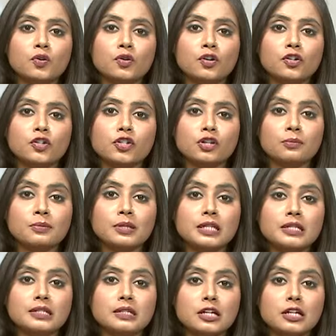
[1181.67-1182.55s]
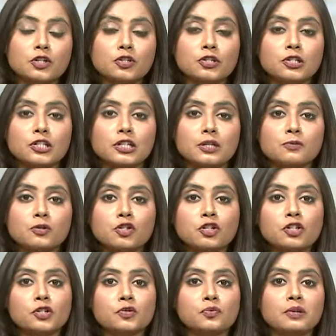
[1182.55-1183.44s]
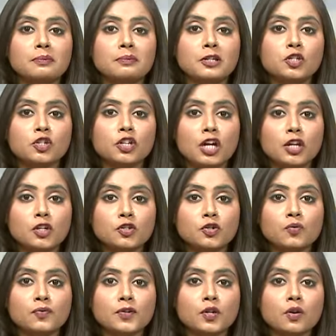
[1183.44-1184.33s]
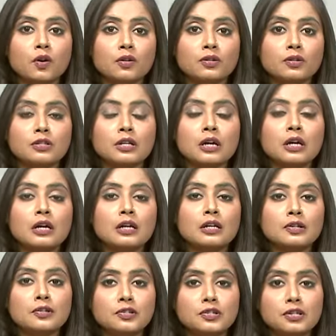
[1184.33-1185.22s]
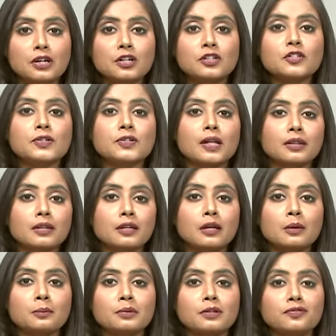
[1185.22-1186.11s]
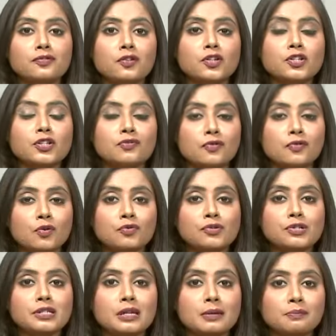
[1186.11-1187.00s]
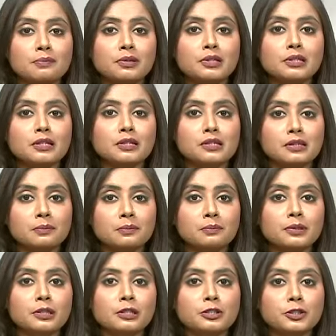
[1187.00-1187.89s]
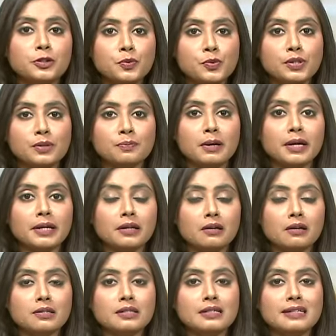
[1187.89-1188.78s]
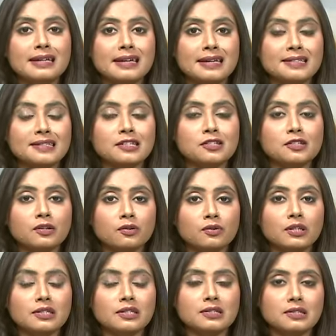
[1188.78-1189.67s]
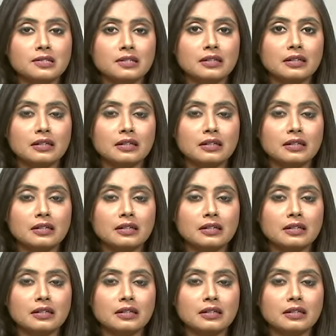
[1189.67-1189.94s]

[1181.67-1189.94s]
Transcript: on Germany's national team shirts will be changed over con concerns that the number 44 resembles the symbol used by Nazi SS units.